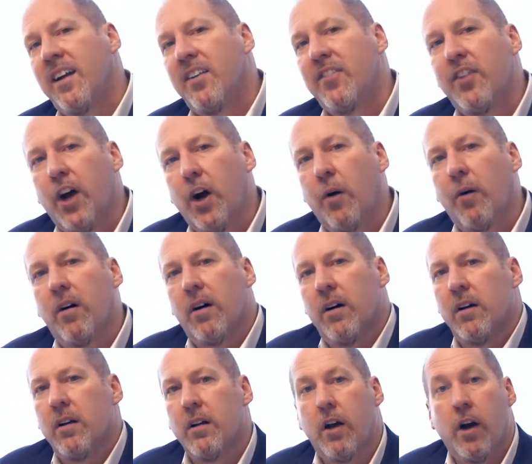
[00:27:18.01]
So,
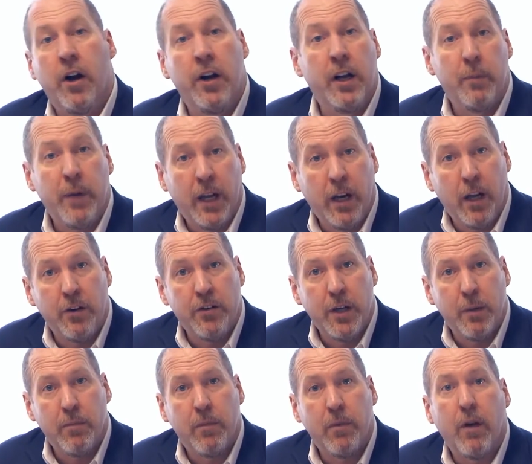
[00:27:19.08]
are you going to be on authorship?